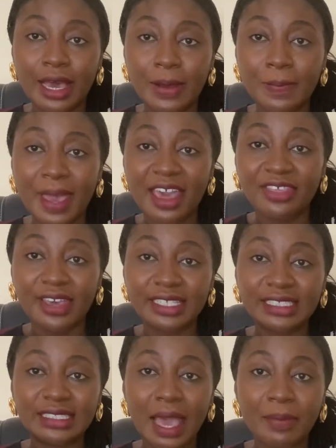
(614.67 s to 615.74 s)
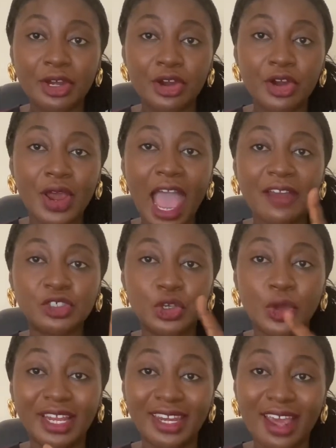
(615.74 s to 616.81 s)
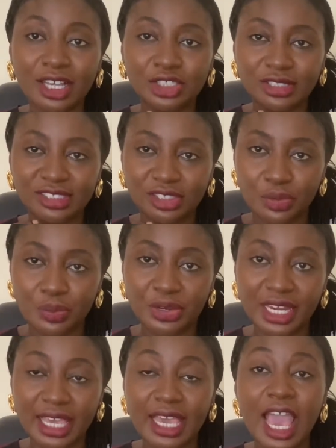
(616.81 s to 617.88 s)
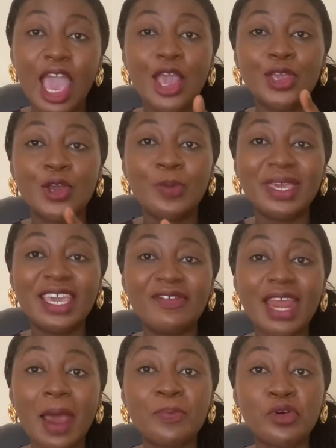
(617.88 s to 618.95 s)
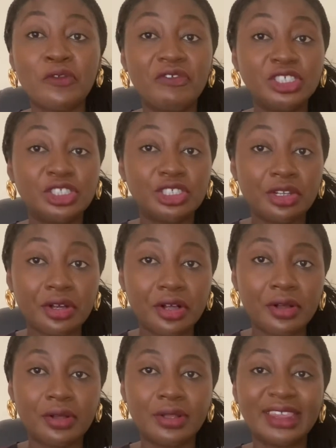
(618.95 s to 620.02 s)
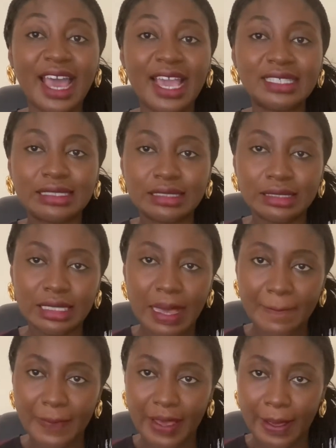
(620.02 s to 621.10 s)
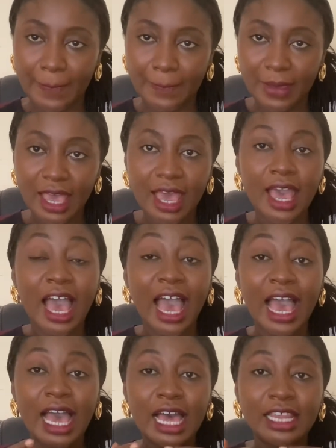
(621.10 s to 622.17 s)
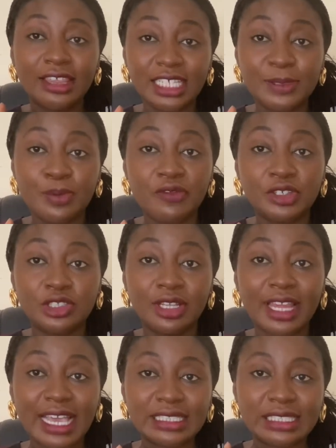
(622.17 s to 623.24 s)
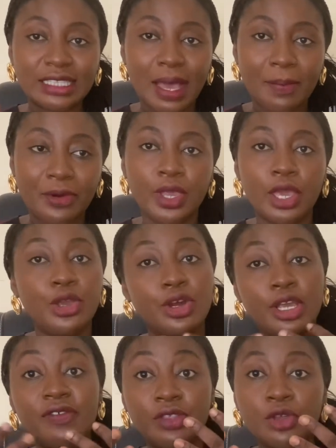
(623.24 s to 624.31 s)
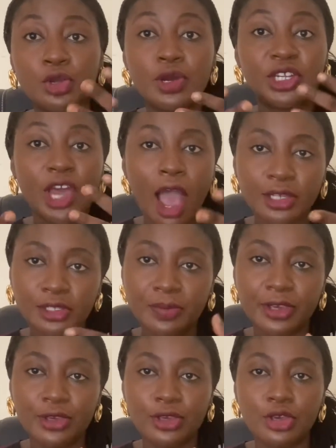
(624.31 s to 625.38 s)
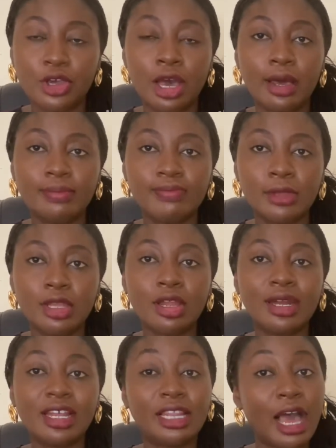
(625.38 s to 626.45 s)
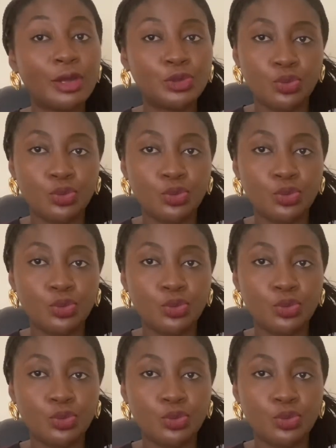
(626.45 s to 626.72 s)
ethics seminar, after your induction ceremony, you'll be given a provisional license number. This provisional license number, even though you're a doctor, but you're not allowed to,